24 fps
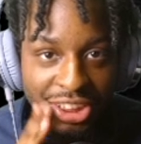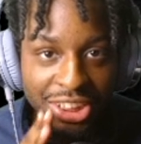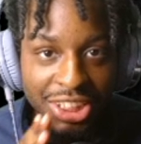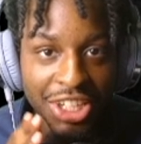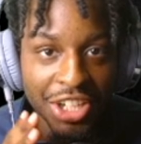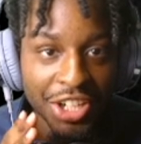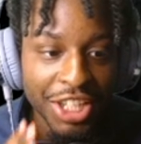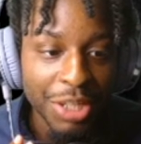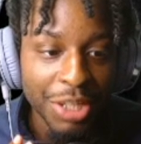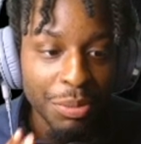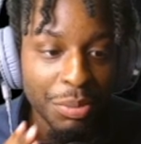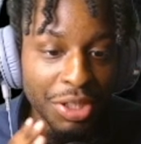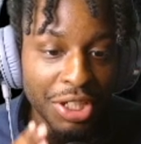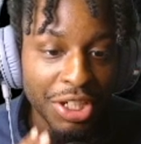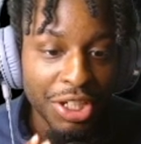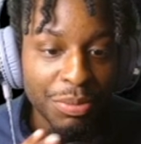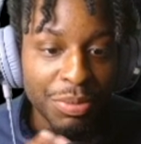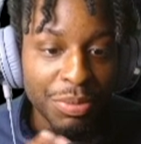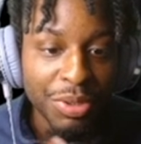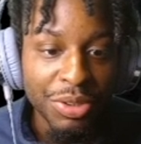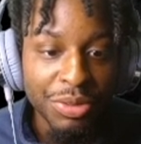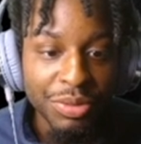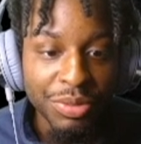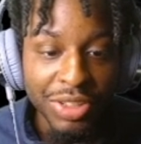Y'all get me there,
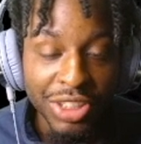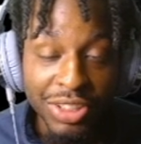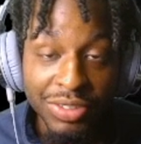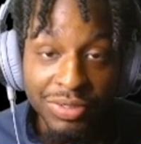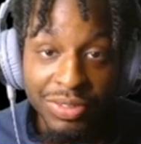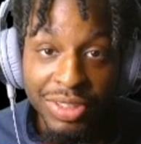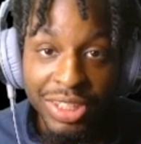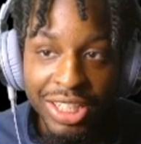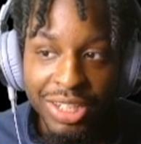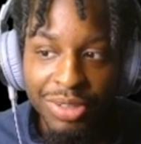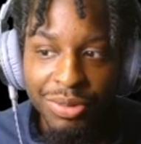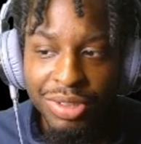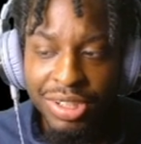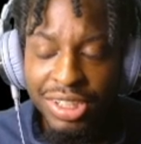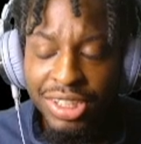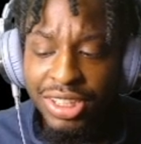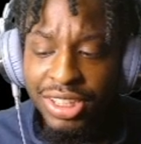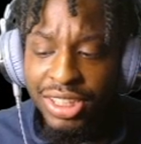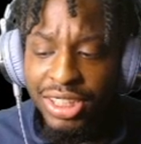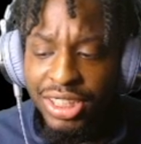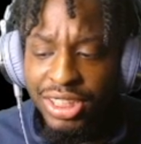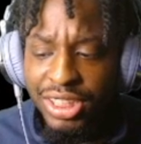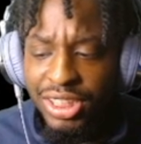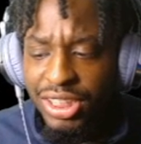bro. We at what?
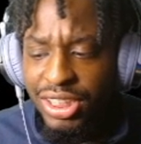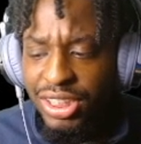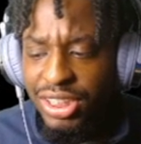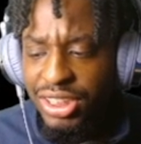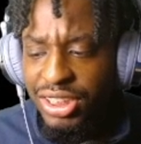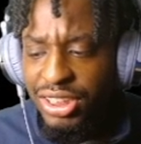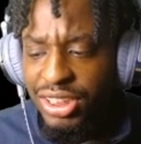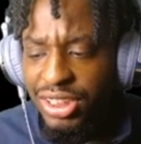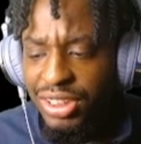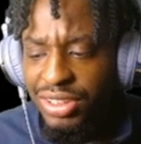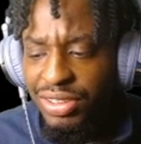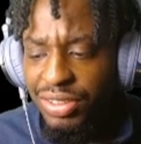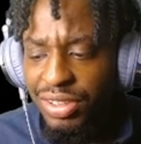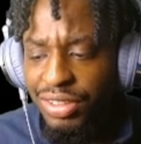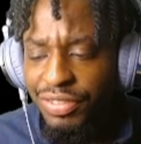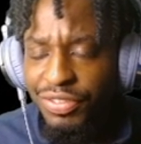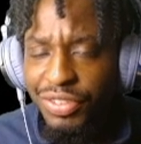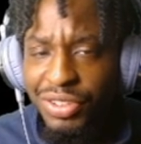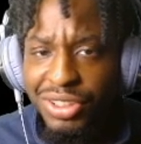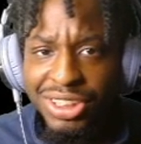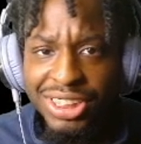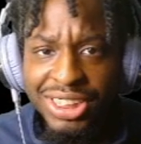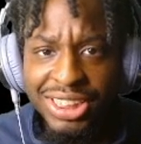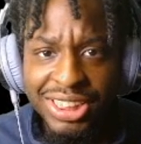
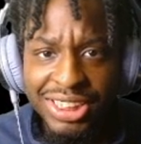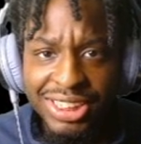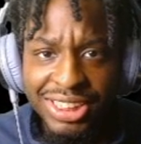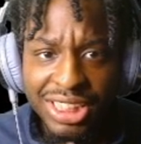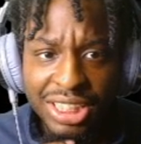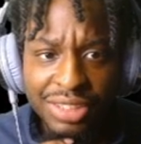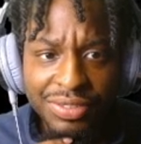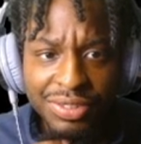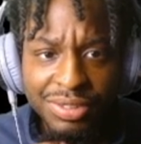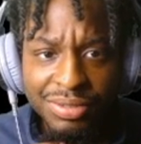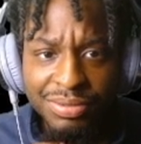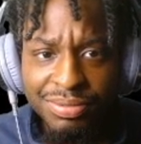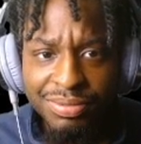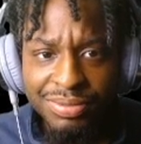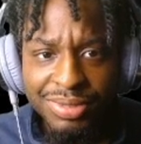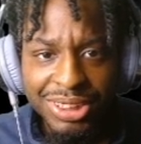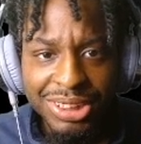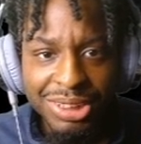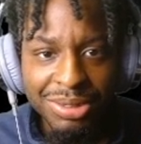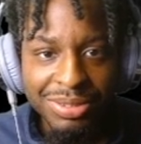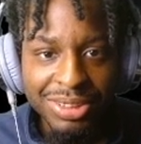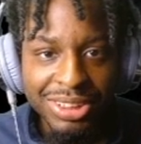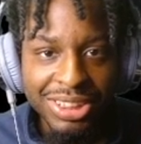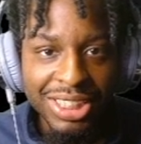467?
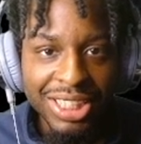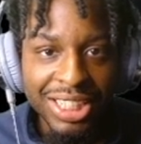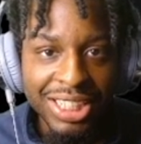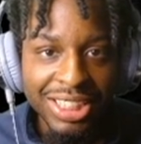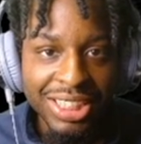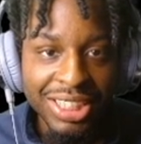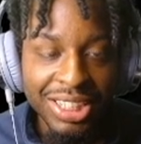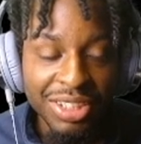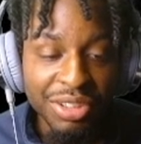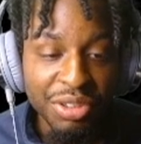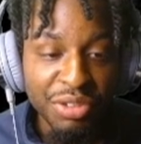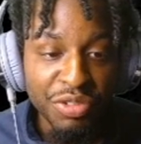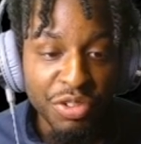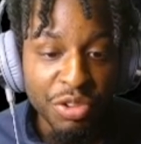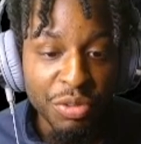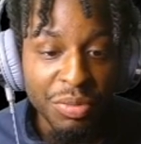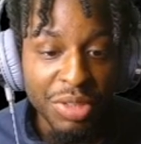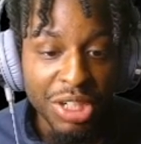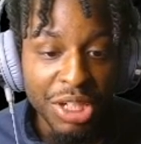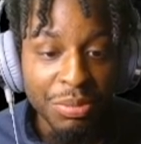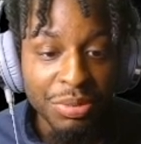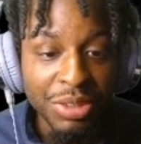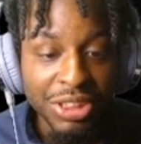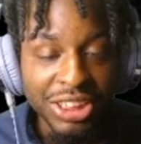Some shit like that, you feel
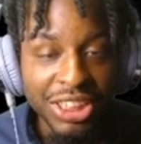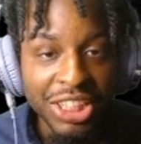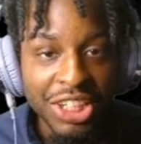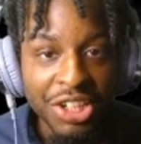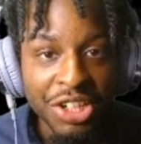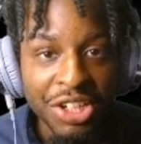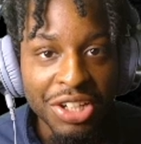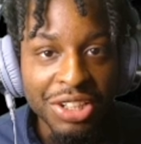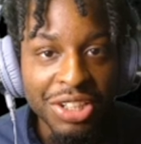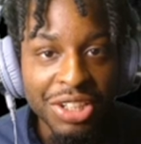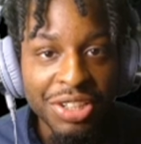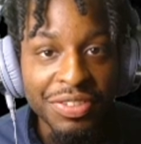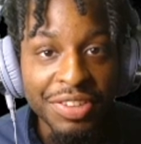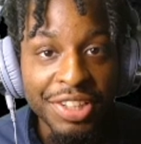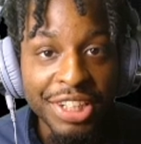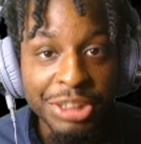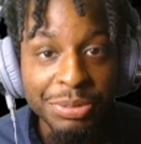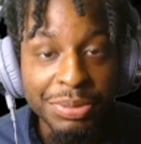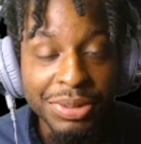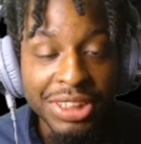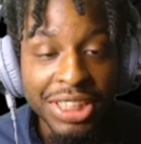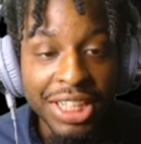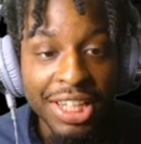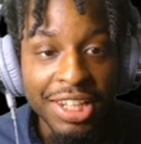me? I appreciate all the love and
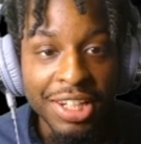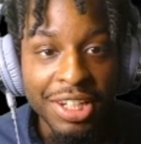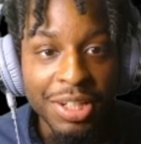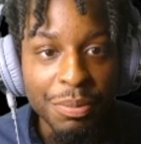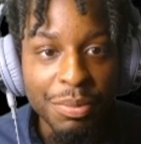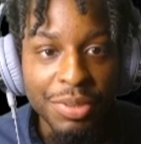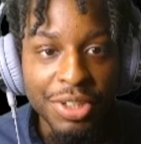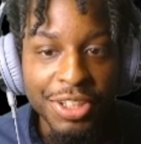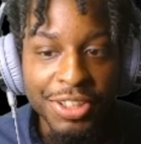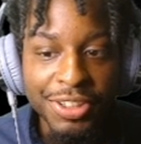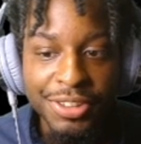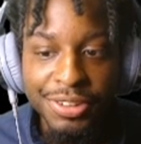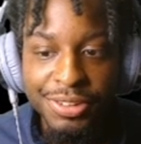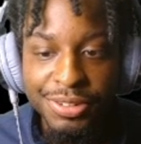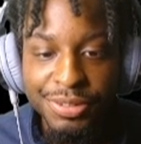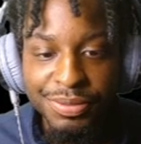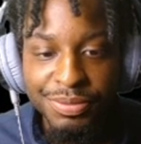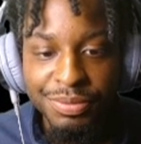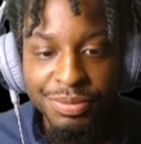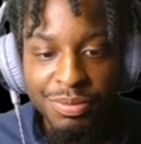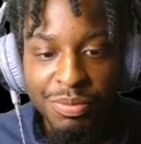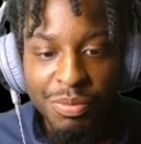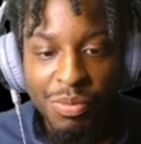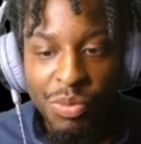hospitality, but,
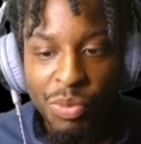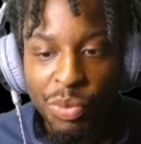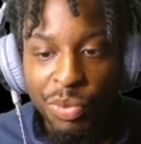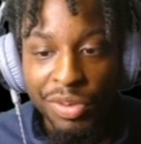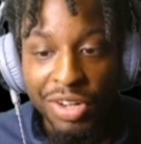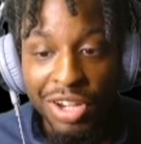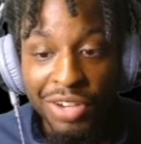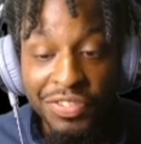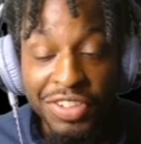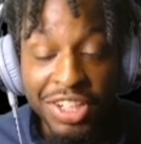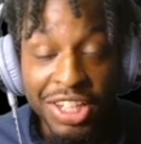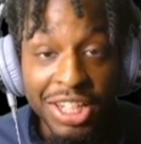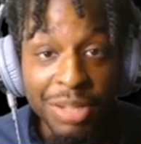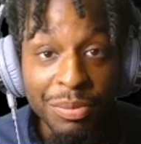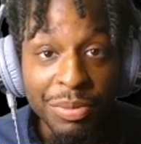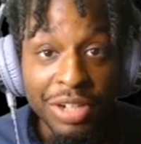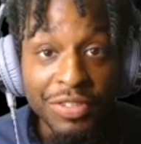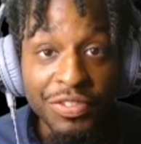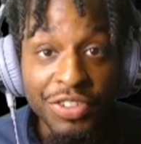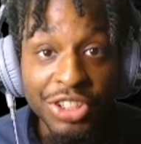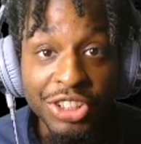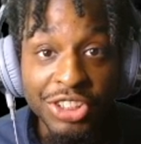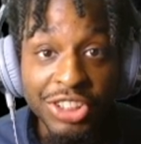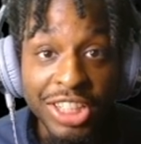I'm finna hit my
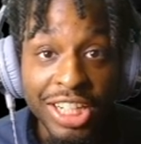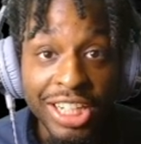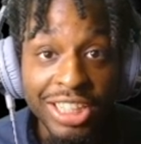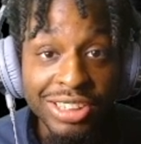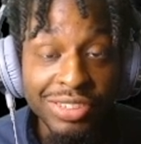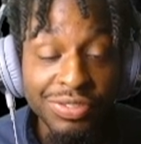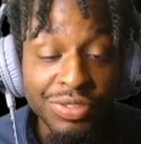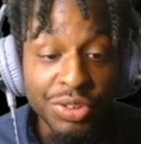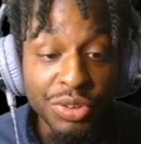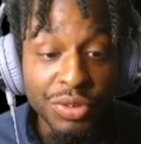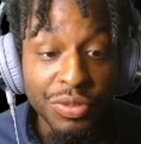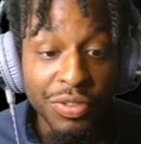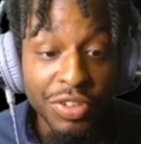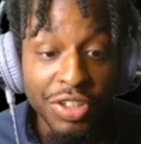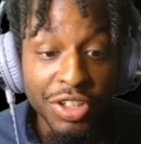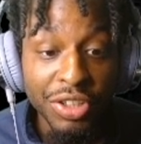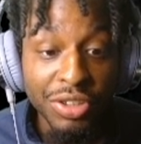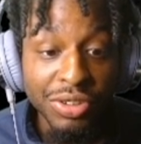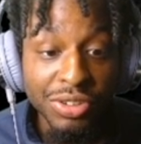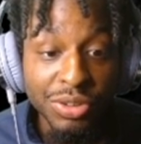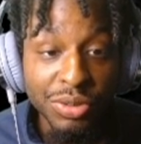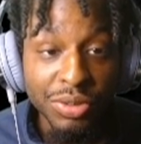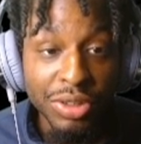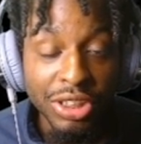first 1,000 view
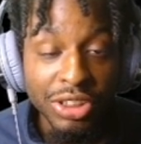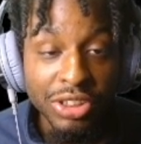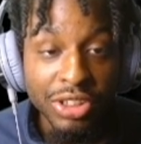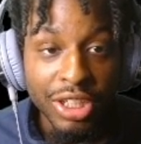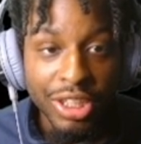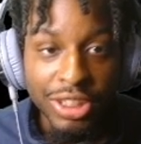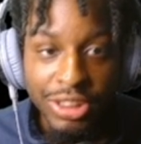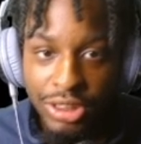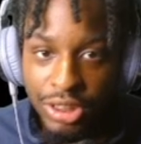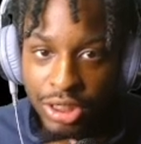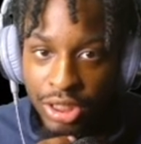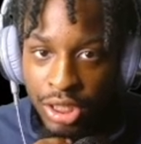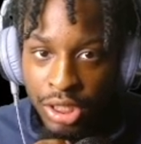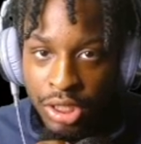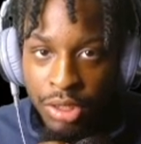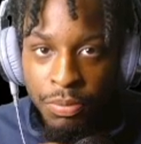video too. That's crazy.